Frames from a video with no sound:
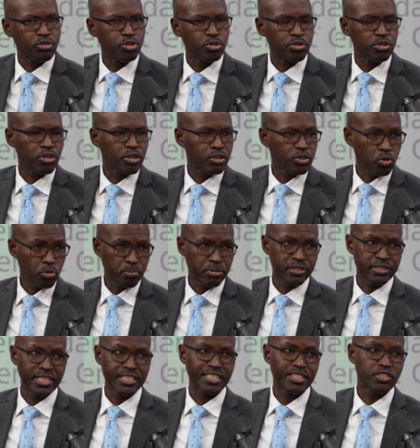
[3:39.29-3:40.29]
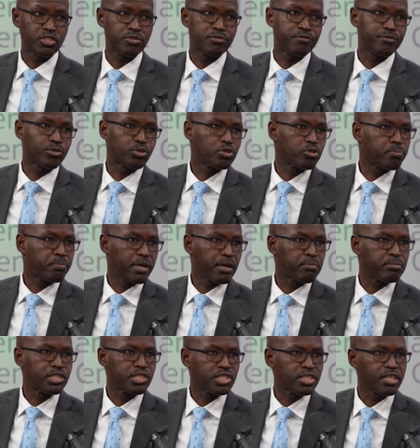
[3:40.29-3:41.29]
do not operate as full
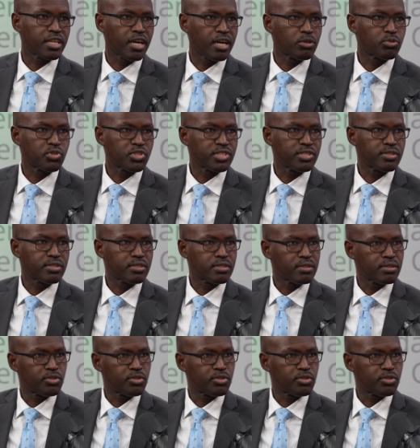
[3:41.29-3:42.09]
publishing houses,